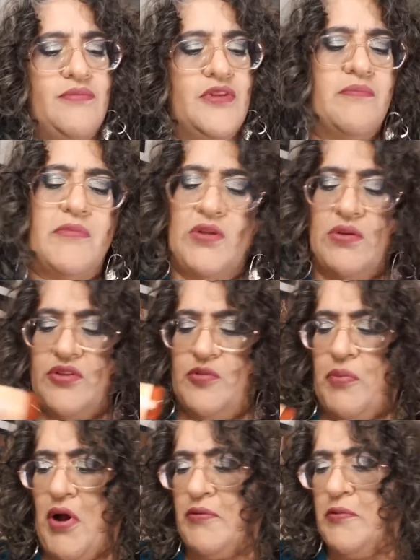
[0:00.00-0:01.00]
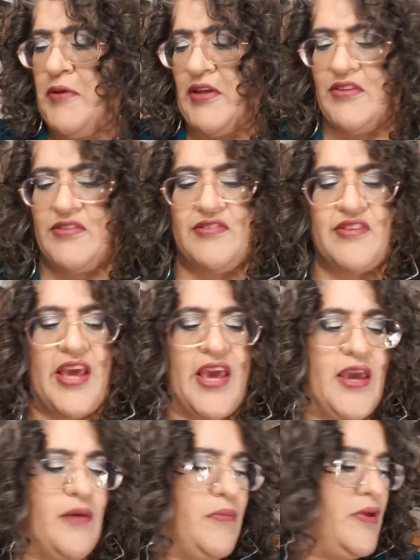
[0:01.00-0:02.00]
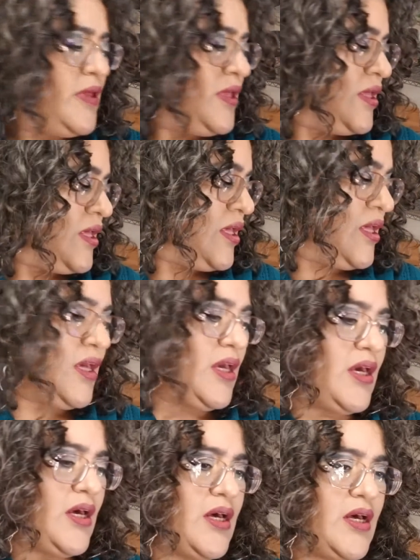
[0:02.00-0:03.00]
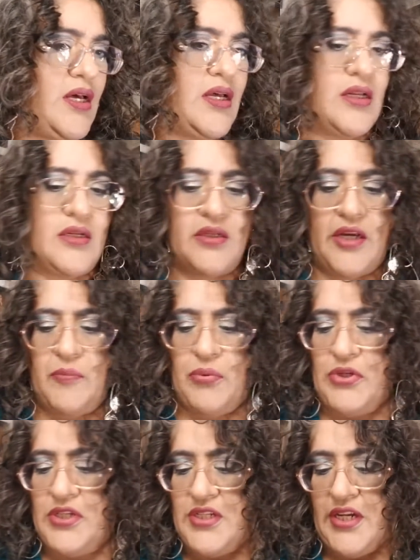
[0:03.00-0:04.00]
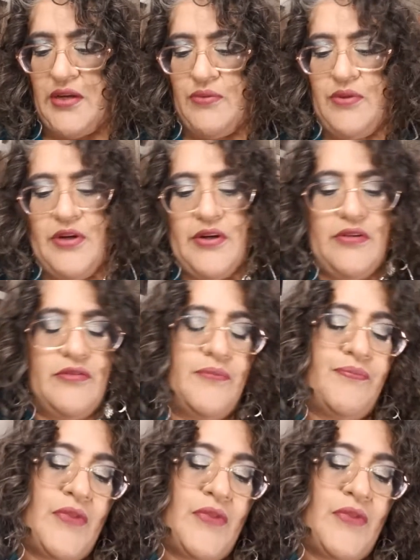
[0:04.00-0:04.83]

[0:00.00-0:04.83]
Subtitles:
The milk is probably about the same, and I put down, there it is.